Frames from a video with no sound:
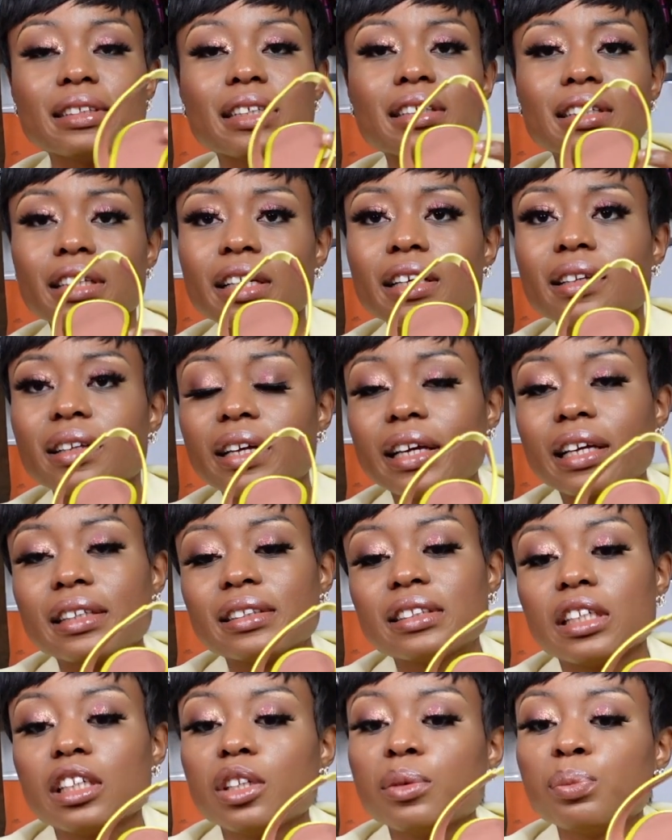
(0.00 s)
Again, like I
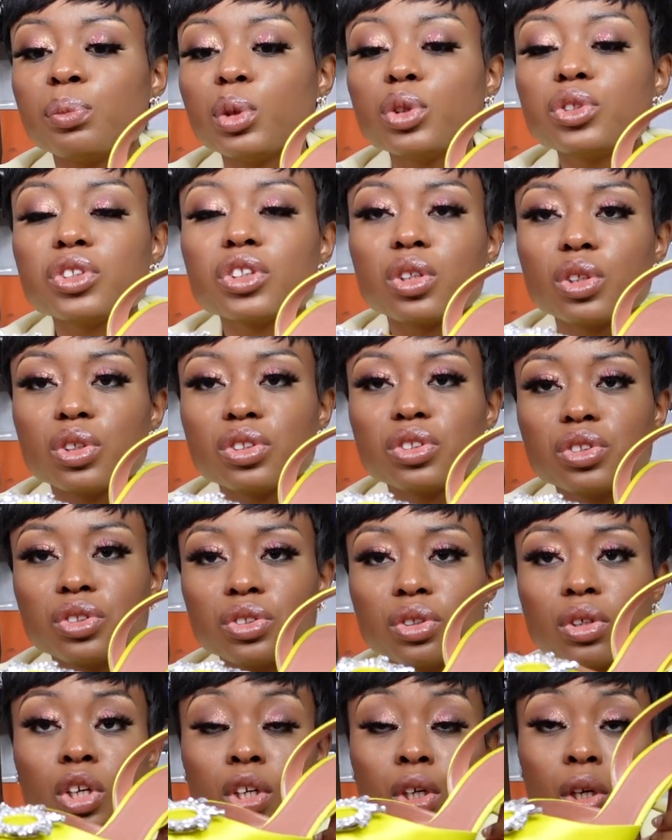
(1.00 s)
said, most closed
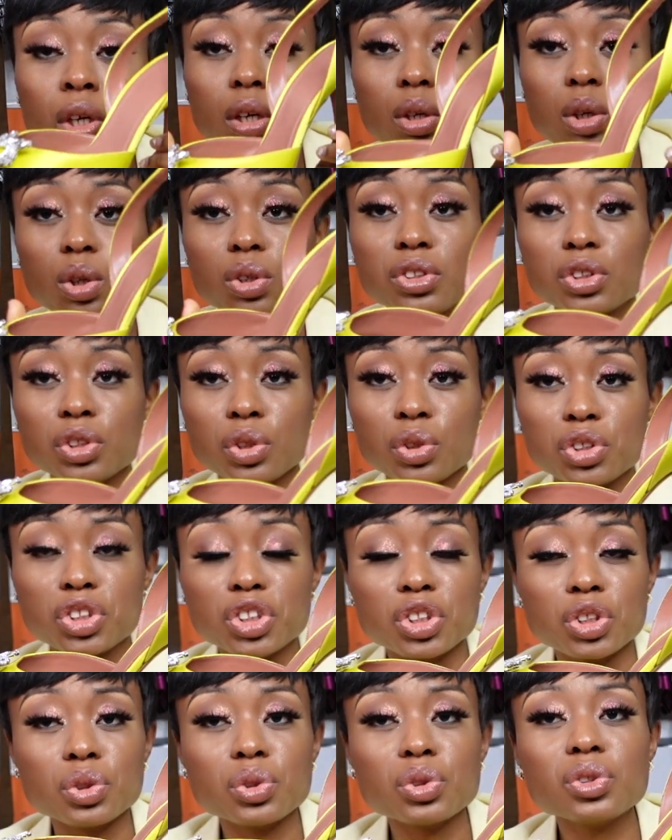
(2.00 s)
toe
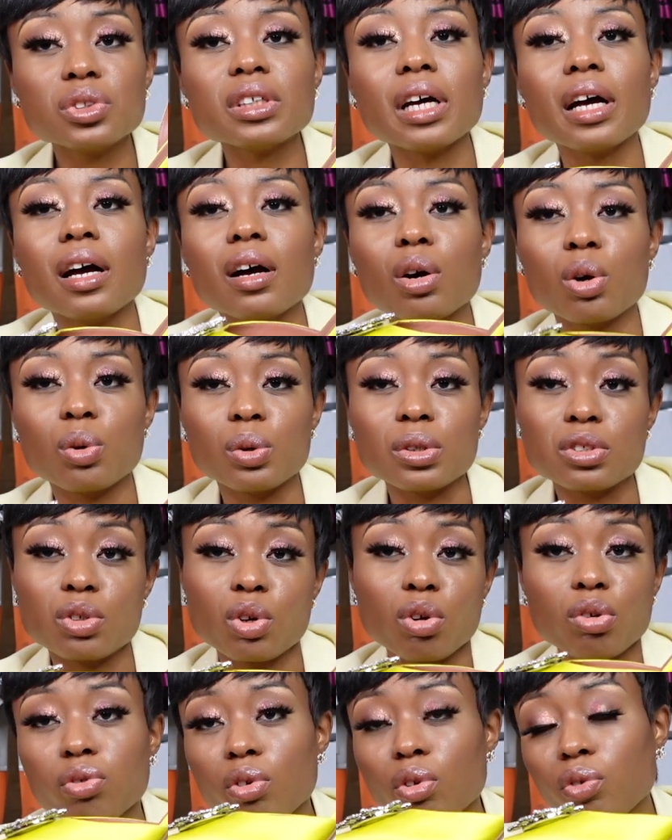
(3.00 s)
shoes I always
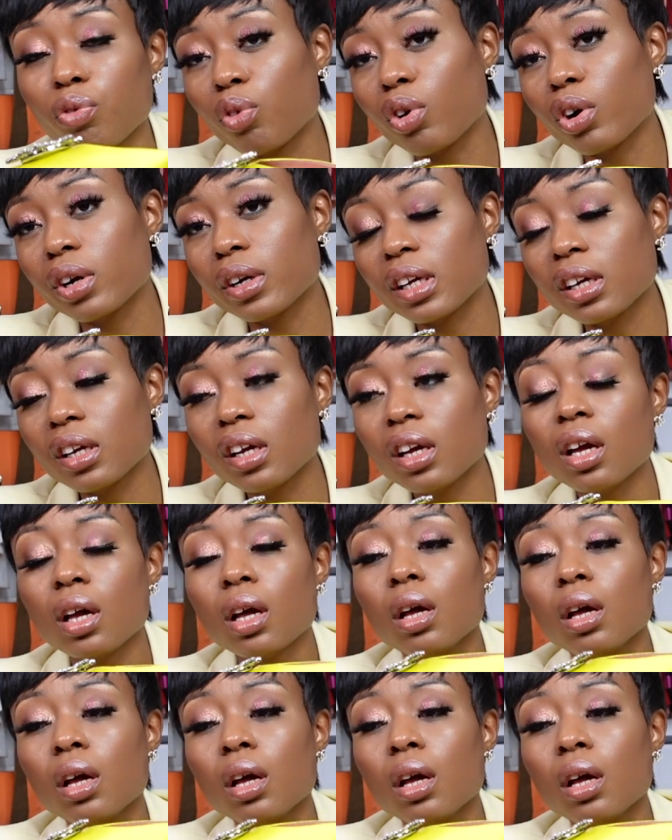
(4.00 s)
go for 40.